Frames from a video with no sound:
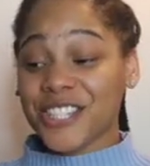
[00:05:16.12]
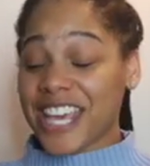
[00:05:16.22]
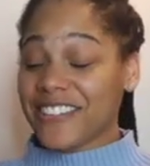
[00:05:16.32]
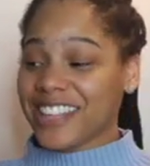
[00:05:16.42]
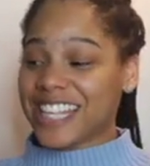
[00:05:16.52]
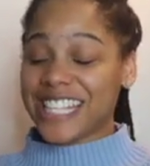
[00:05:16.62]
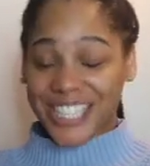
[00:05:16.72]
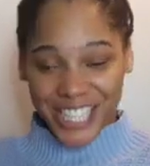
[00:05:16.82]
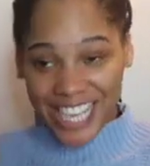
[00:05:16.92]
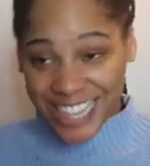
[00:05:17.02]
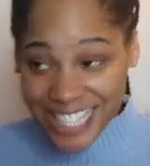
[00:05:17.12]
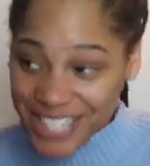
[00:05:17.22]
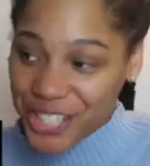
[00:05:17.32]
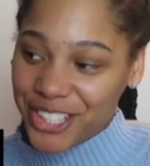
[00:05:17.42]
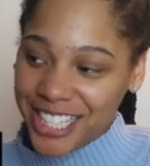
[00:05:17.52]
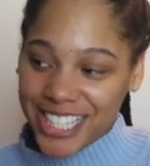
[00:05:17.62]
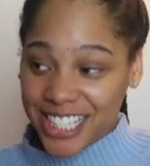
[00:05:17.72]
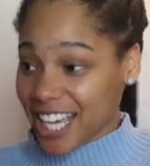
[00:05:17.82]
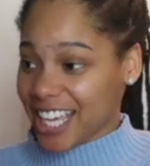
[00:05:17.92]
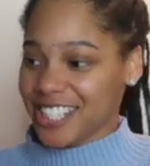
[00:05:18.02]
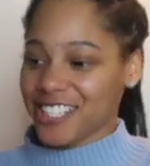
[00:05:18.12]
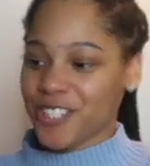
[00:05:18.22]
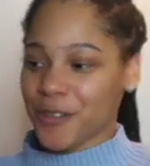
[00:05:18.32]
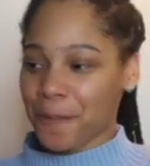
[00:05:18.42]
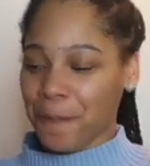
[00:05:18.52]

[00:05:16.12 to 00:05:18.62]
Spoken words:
Even in this little exchange,